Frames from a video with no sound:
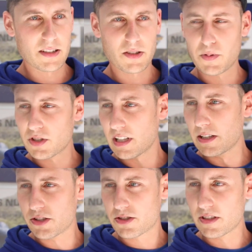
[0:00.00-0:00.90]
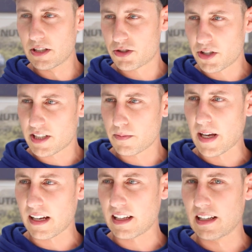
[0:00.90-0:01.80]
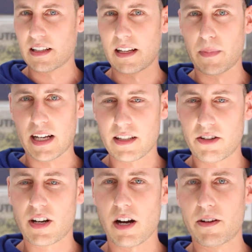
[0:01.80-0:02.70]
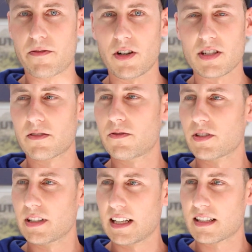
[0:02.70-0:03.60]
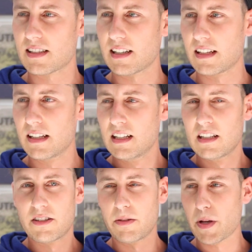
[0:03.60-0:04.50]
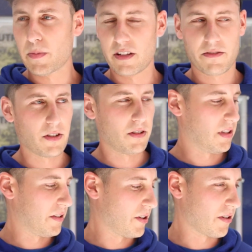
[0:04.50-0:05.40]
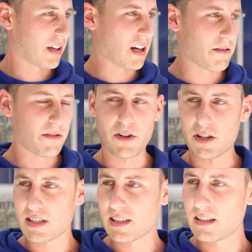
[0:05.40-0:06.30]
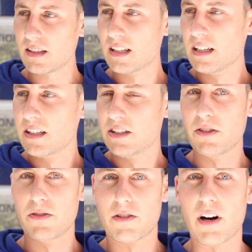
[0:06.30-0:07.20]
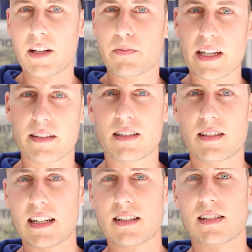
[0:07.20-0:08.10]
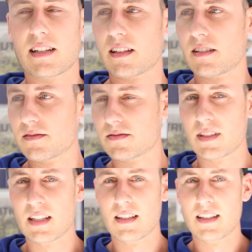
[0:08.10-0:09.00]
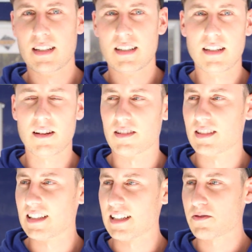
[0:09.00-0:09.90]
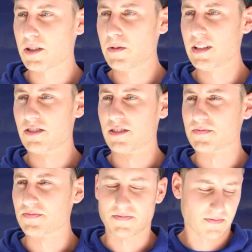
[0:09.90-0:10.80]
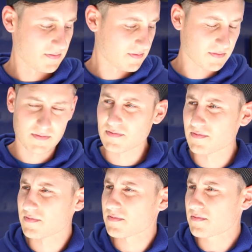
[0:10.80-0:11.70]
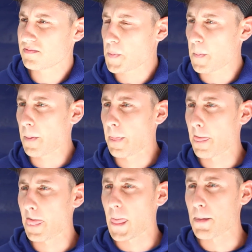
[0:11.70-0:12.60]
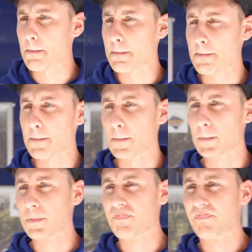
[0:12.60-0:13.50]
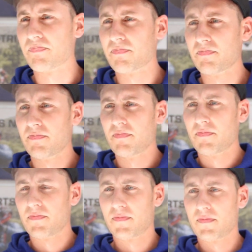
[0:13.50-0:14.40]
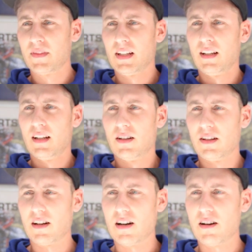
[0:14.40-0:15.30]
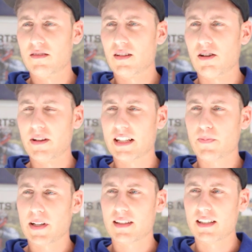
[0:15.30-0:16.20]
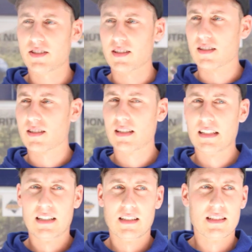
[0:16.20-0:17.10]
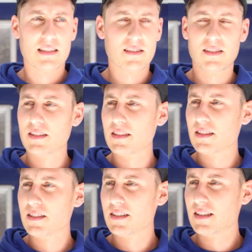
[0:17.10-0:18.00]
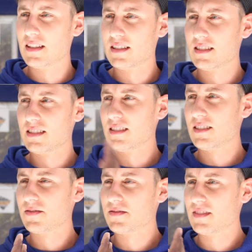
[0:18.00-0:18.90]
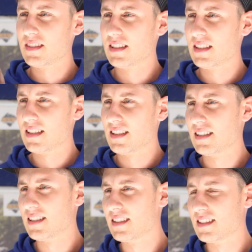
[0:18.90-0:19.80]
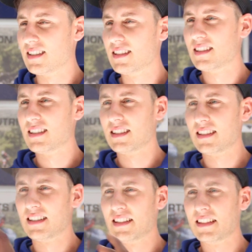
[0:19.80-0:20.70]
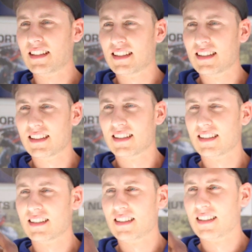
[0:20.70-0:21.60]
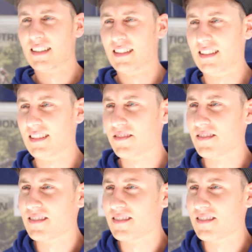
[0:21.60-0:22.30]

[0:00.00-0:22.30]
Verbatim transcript: put the nutrition back in and make the recovery faster for the next day. Remember, if you if you recover faster, you ride better the next day. Yeah, that's what we do. What, what, are your expectations in as much as the action is, is, is concerned? Our expectations? Yeah, your expectations. You will be uh, behind the scenes looking at what's